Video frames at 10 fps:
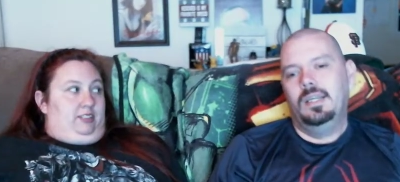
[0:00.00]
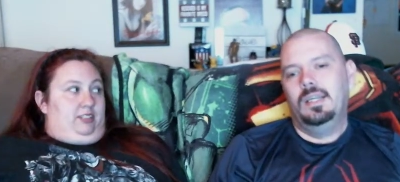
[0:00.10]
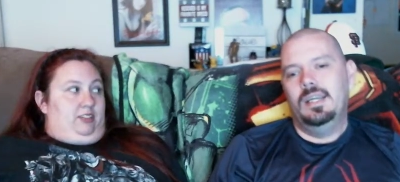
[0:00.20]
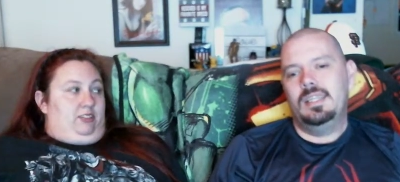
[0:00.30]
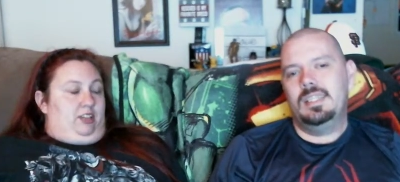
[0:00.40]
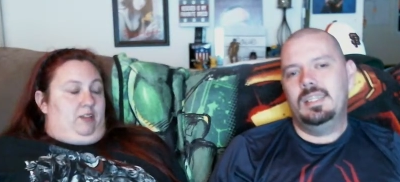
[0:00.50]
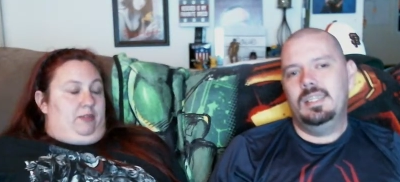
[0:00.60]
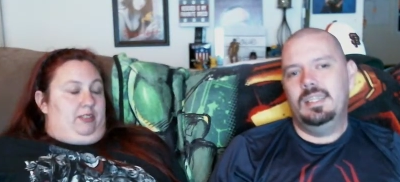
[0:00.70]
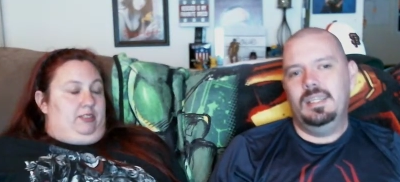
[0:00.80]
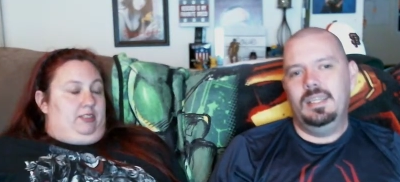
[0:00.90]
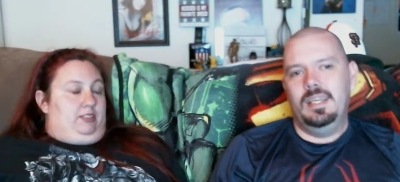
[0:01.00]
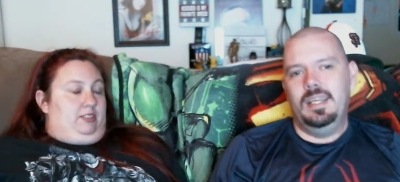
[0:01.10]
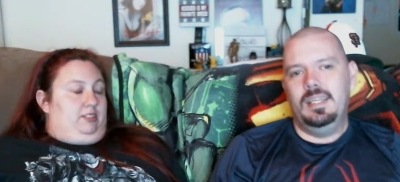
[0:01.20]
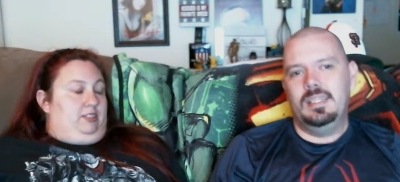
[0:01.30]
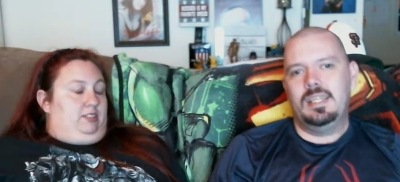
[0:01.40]
Speaker 1: the it's, zombies.
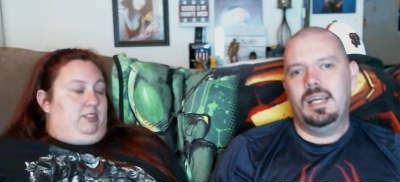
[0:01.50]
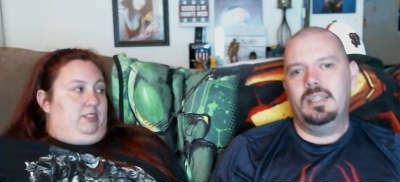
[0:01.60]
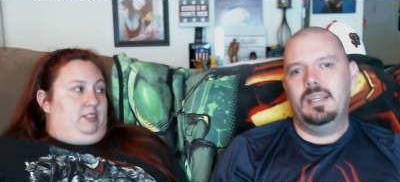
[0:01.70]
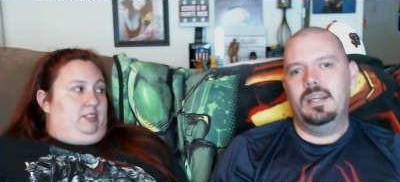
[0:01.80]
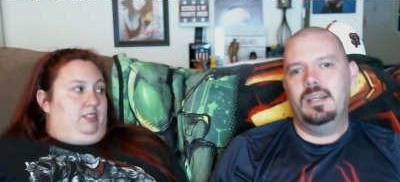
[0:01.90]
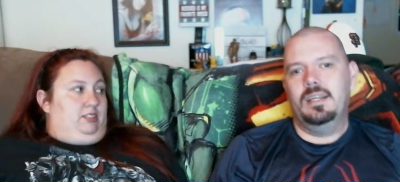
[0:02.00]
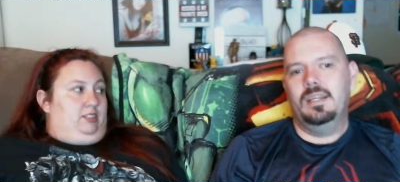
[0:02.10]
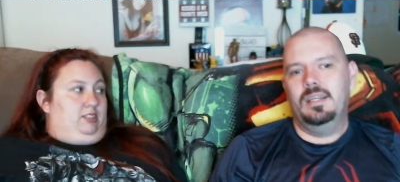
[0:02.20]
It's like there,